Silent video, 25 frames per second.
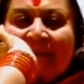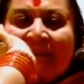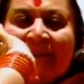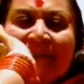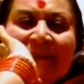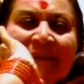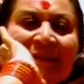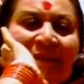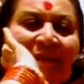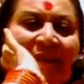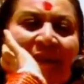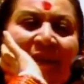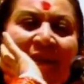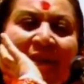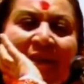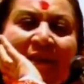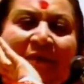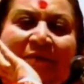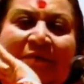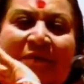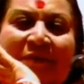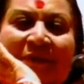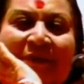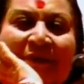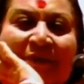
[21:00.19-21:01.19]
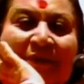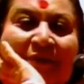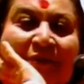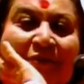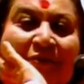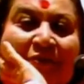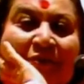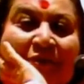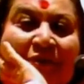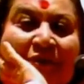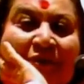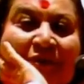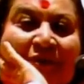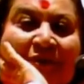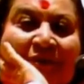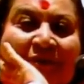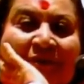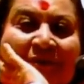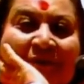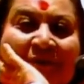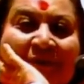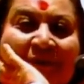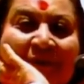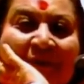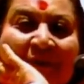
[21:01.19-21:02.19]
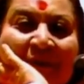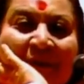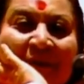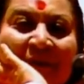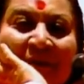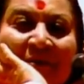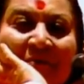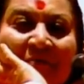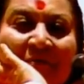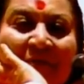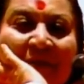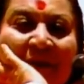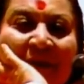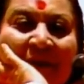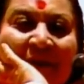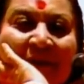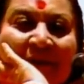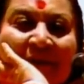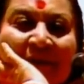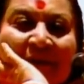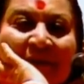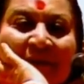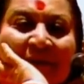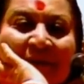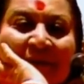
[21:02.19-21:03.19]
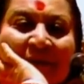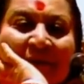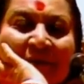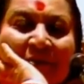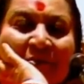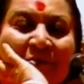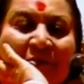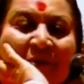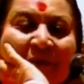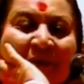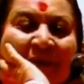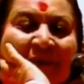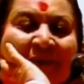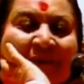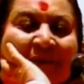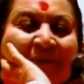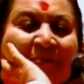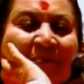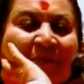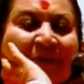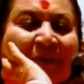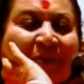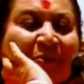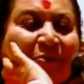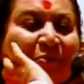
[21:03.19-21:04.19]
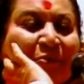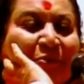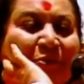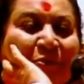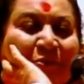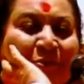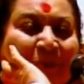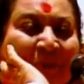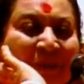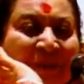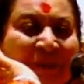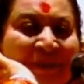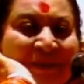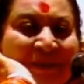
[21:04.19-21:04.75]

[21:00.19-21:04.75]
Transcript: Just think of such situations where you did something good to